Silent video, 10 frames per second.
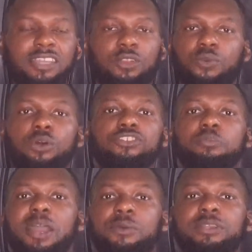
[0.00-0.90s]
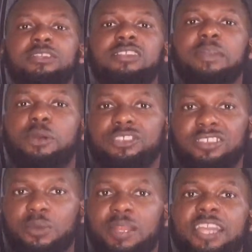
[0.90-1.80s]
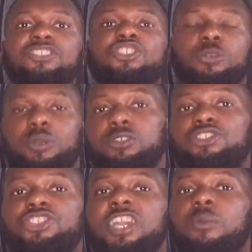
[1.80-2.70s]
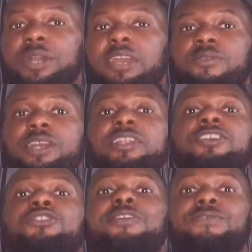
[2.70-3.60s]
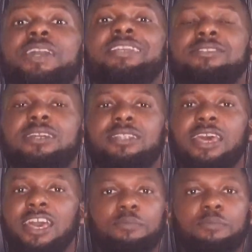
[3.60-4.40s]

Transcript: And of course, you might want to say, but it's in a relationship, we could share whatever it is you're facing.